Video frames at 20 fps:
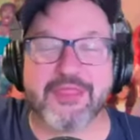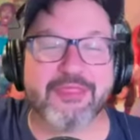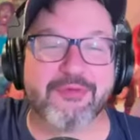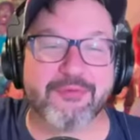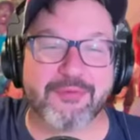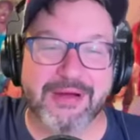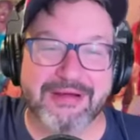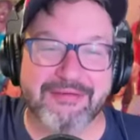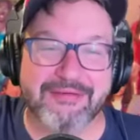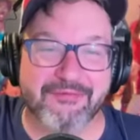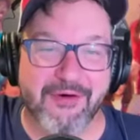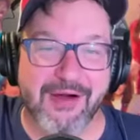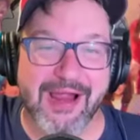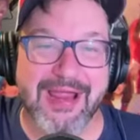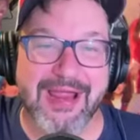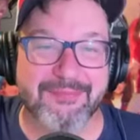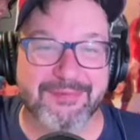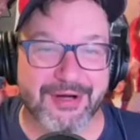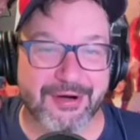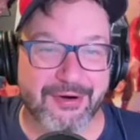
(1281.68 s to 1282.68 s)
three
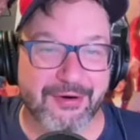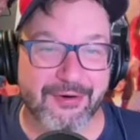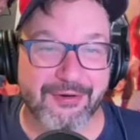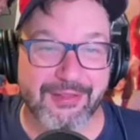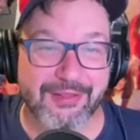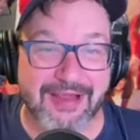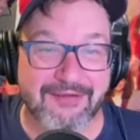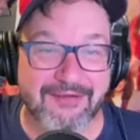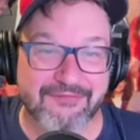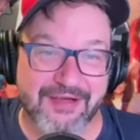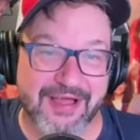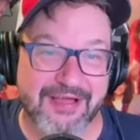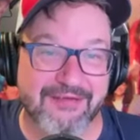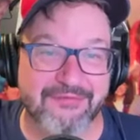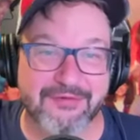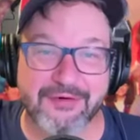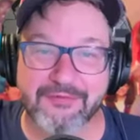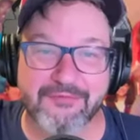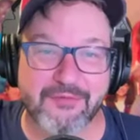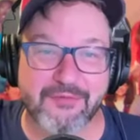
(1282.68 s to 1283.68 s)
frame to her like five
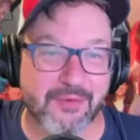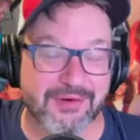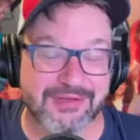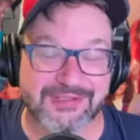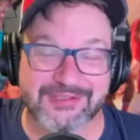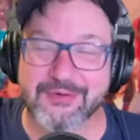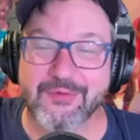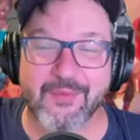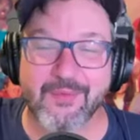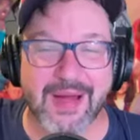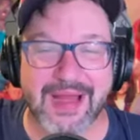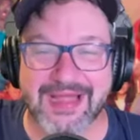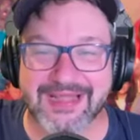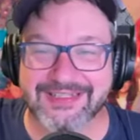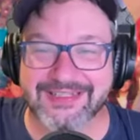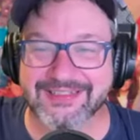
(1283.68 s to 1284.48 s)
foot four is great.